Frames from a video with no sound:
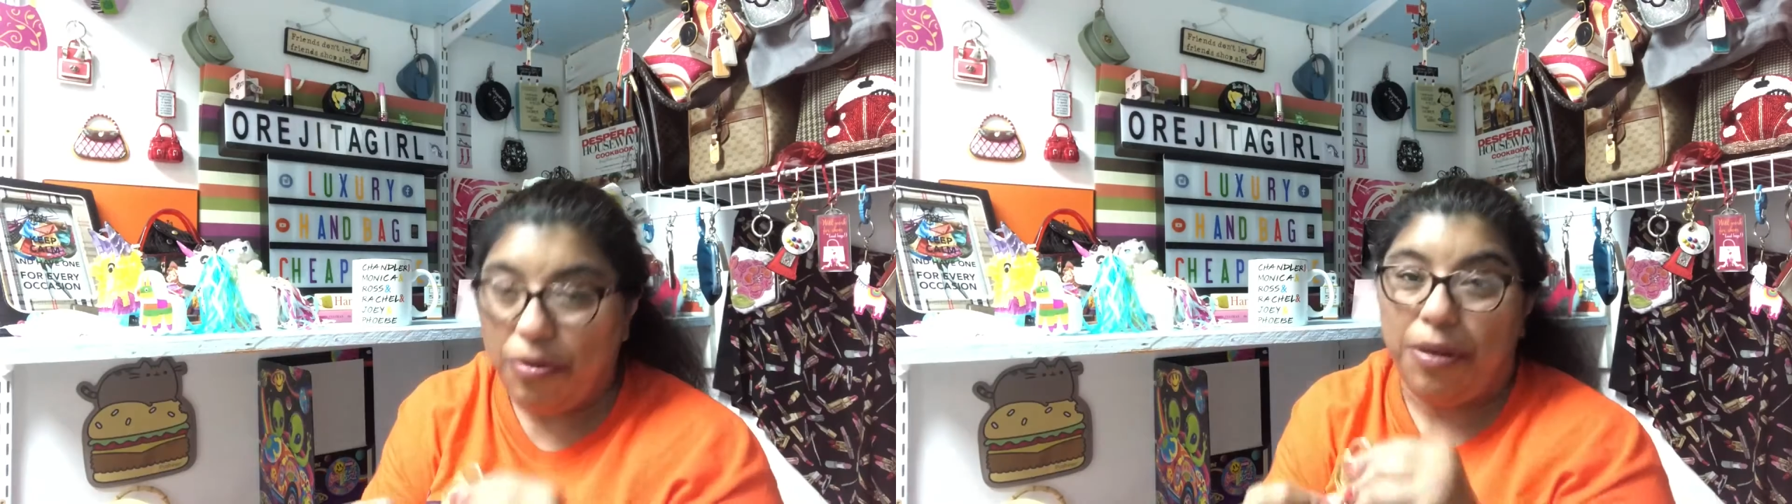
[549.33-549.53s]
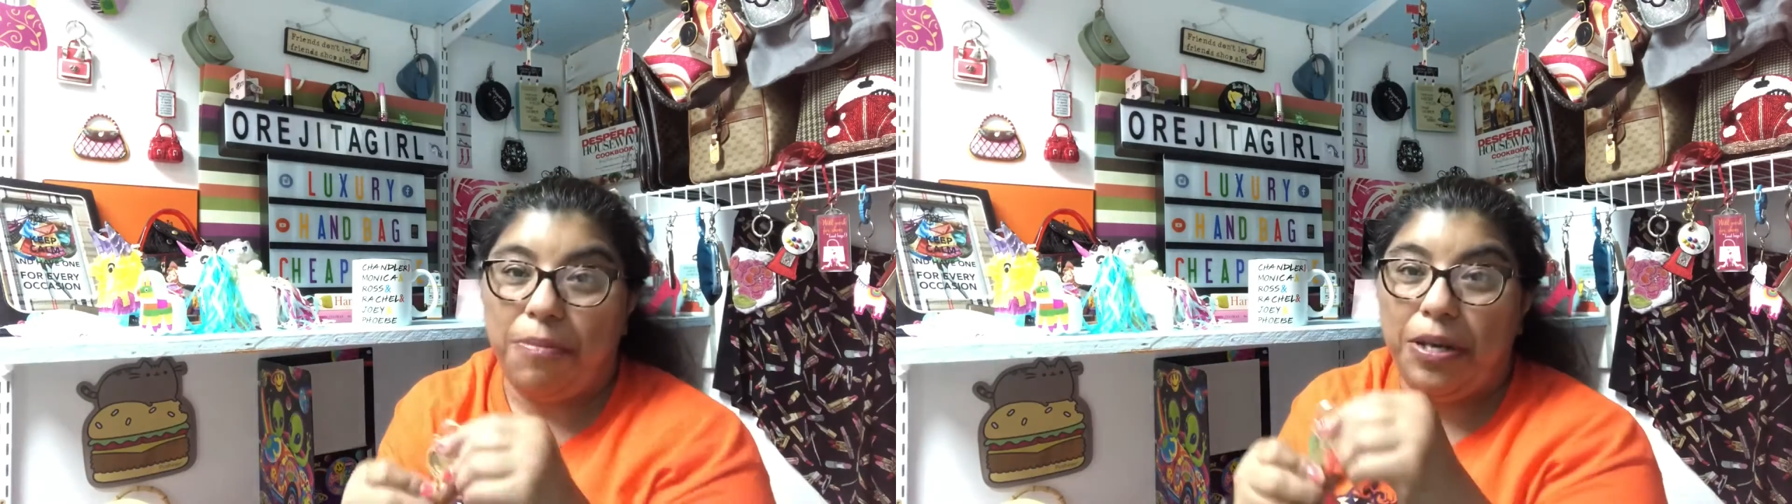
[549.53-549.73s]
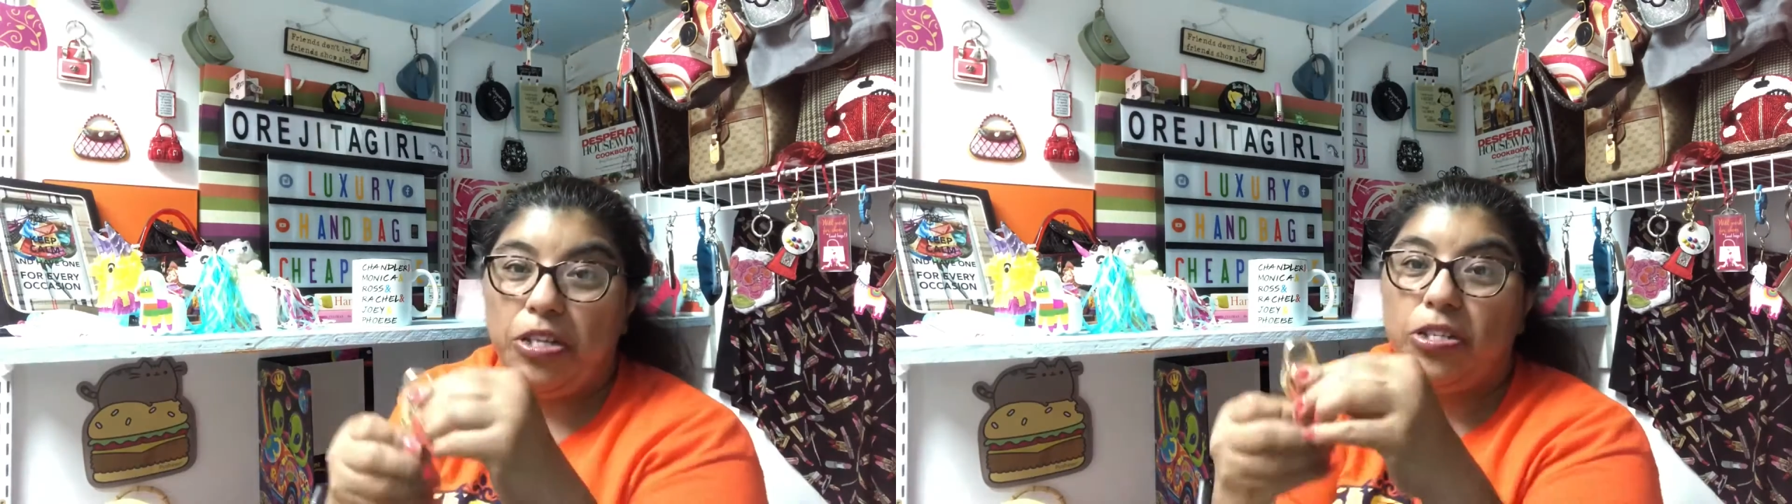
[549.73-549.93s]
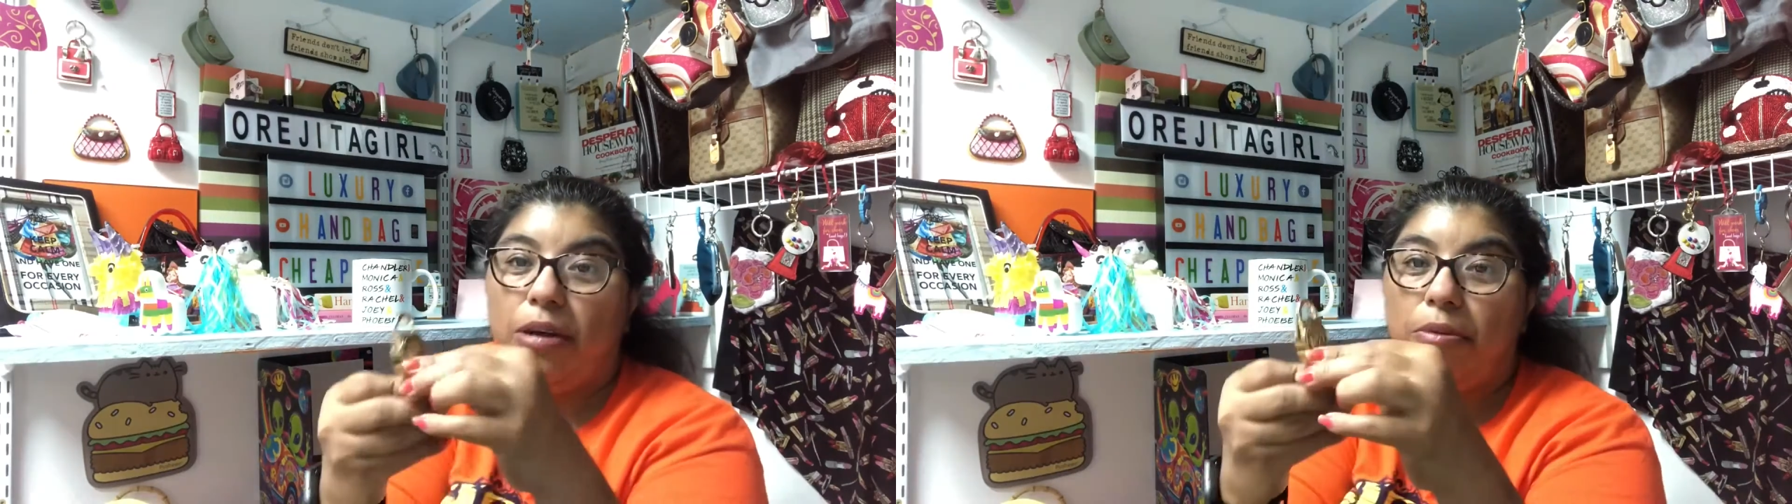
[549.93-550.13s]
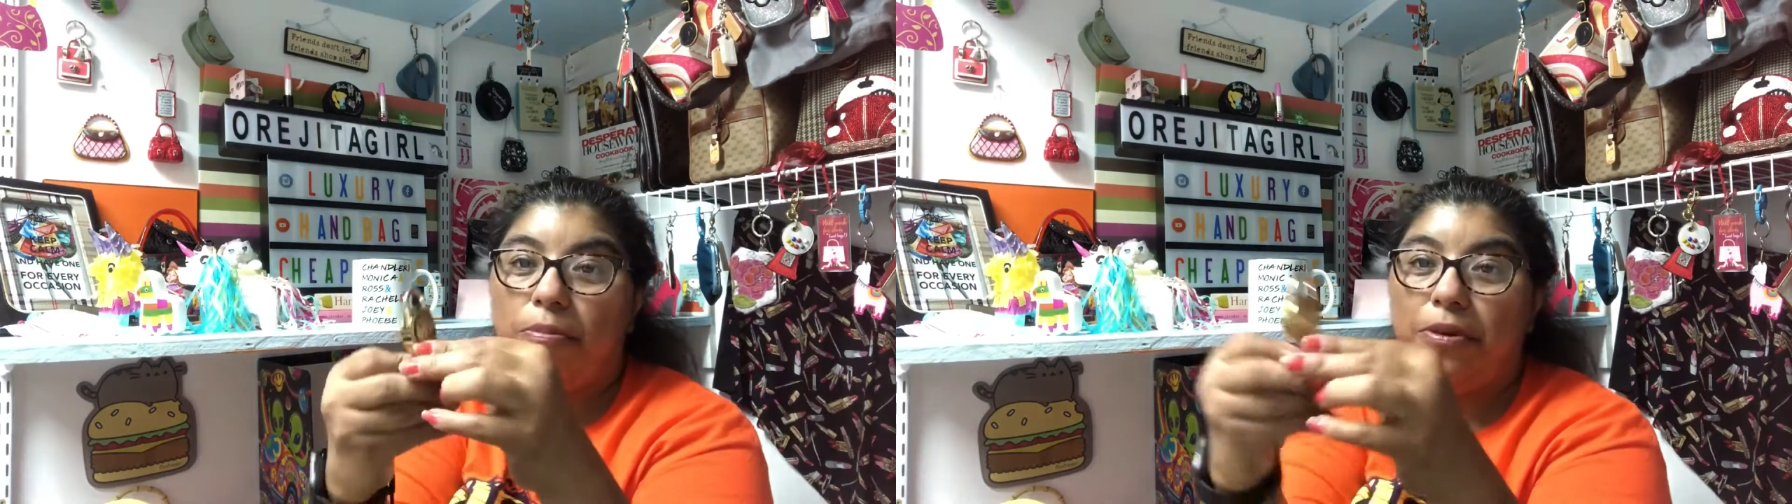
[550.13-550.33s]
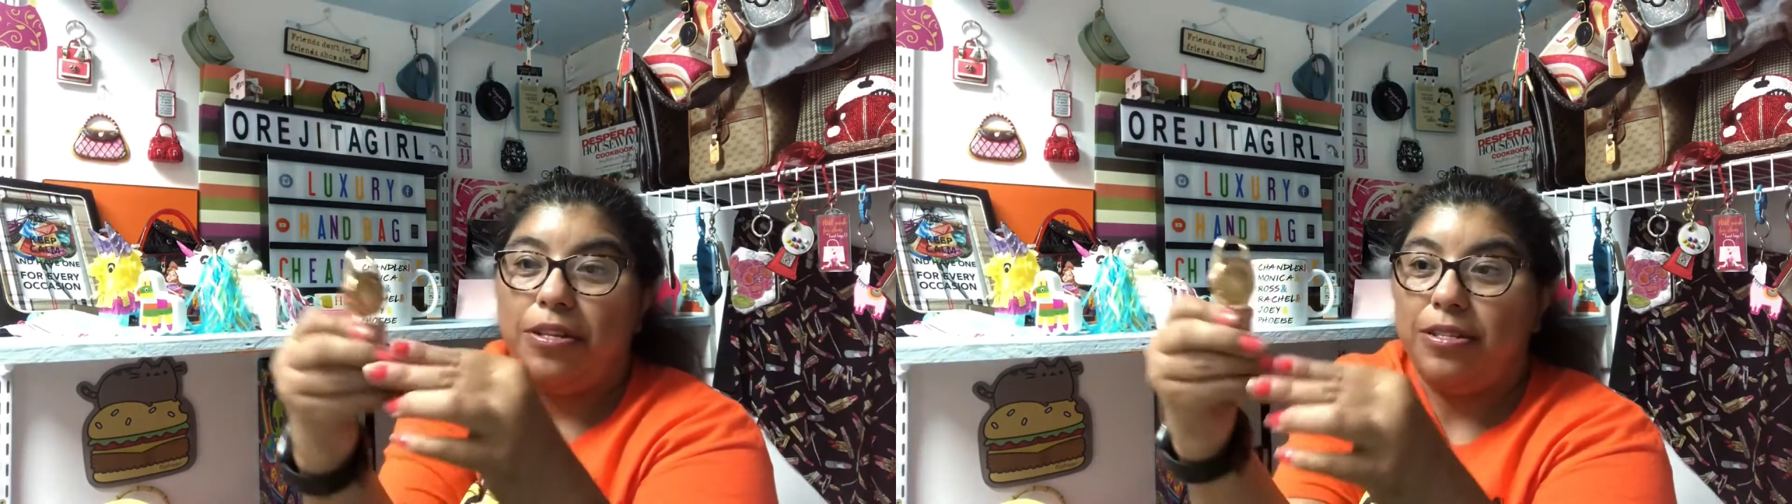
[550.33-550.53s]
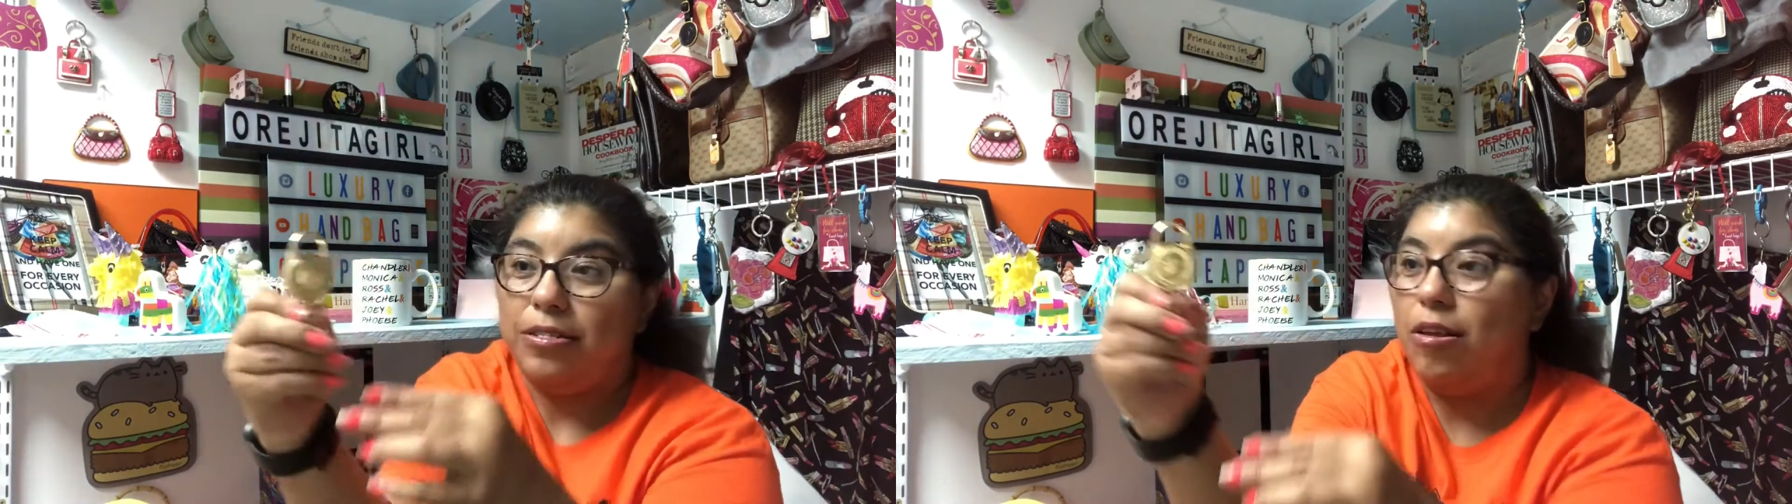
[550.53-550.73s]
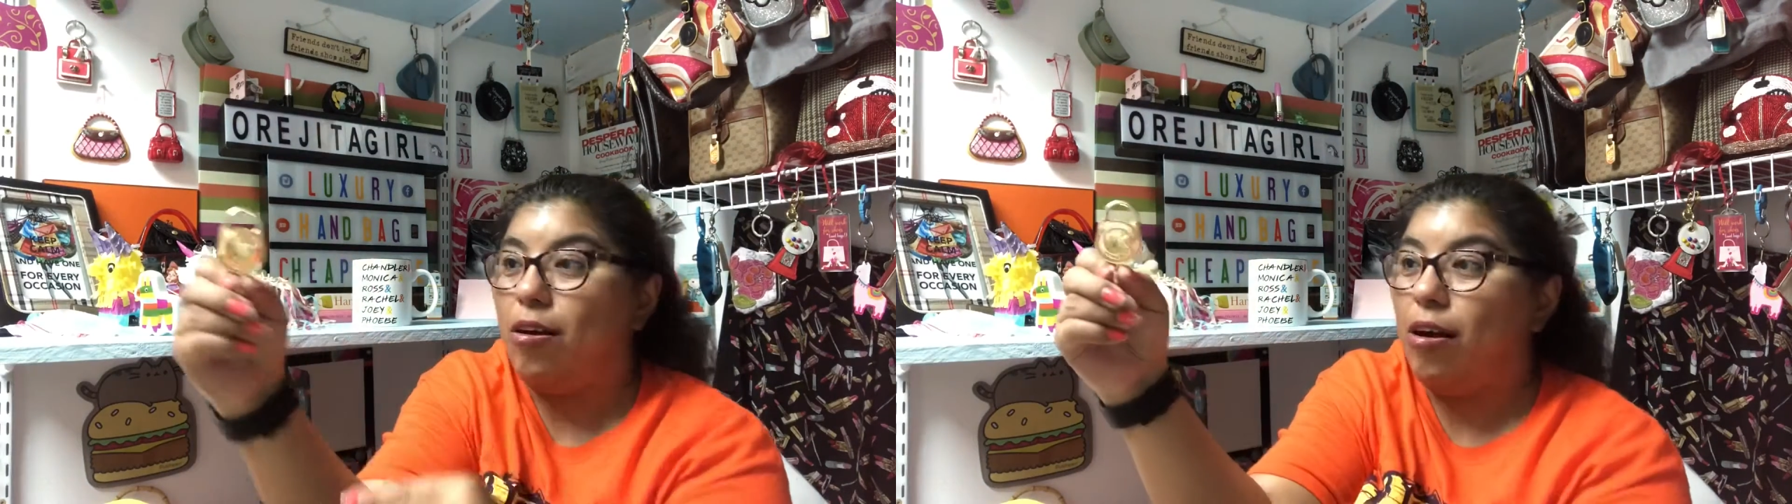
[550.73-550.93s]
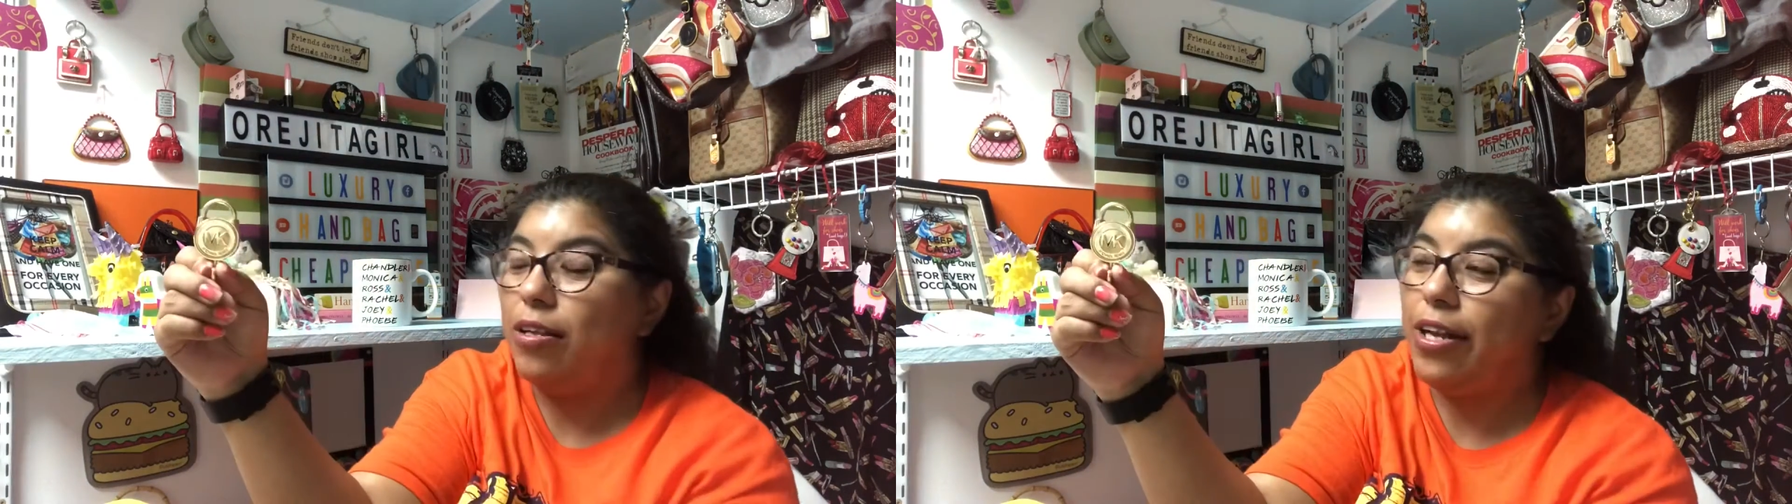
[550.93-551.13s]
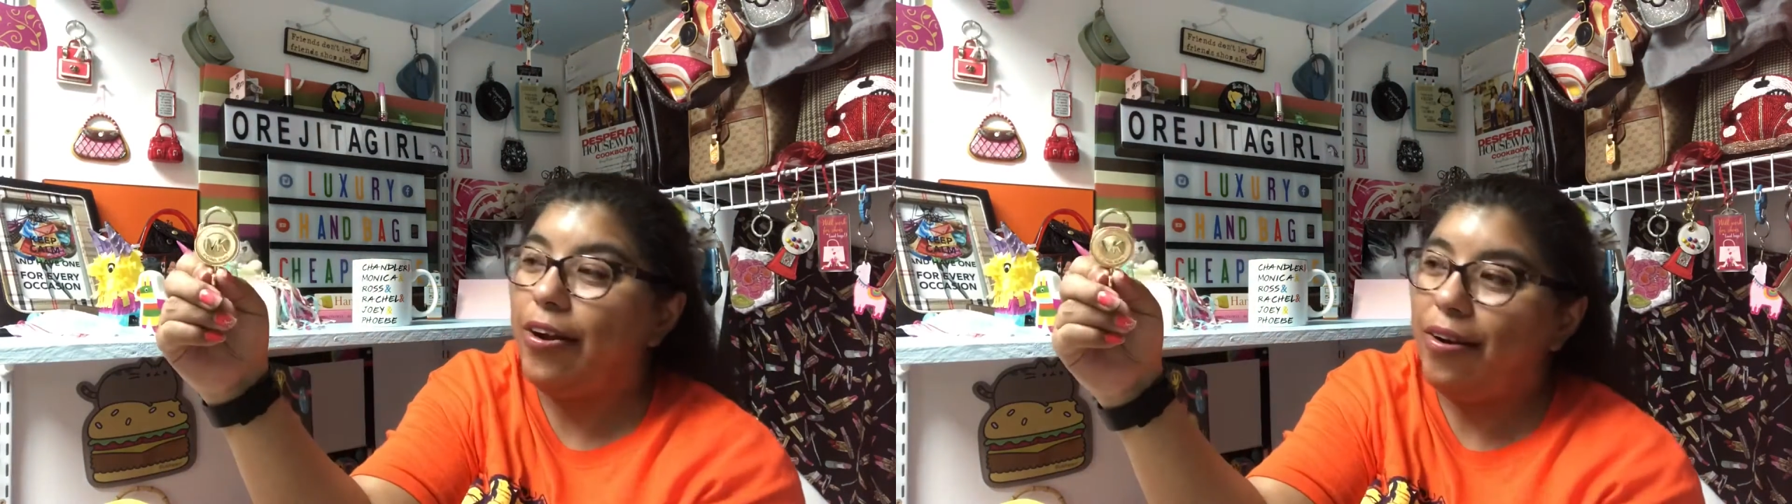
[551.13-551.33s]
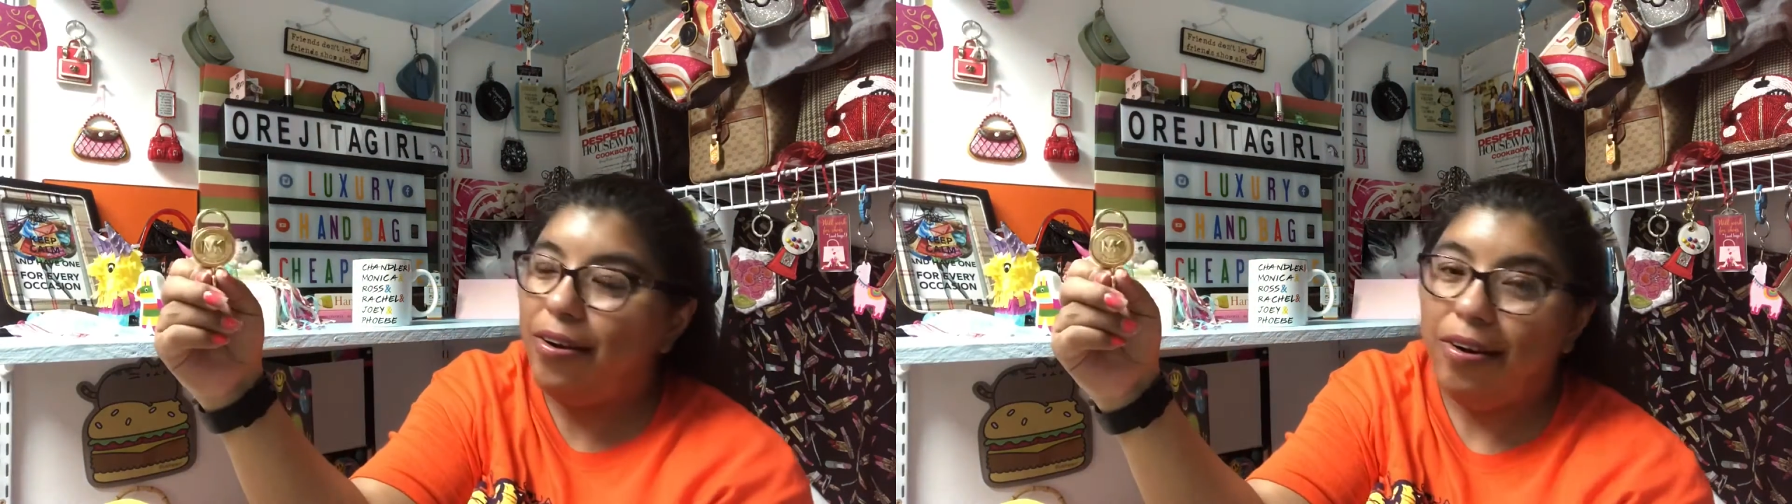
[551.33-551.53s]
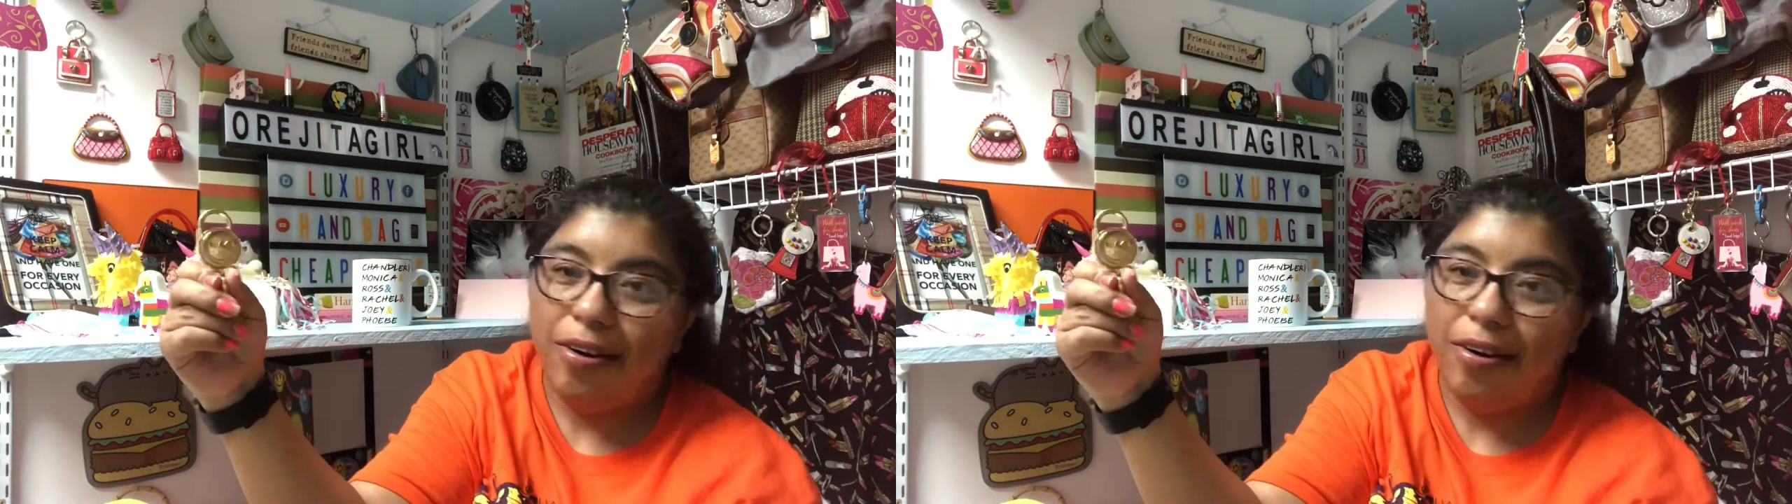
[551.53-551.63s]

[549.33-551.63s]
Would it be a shame to put this lock on there?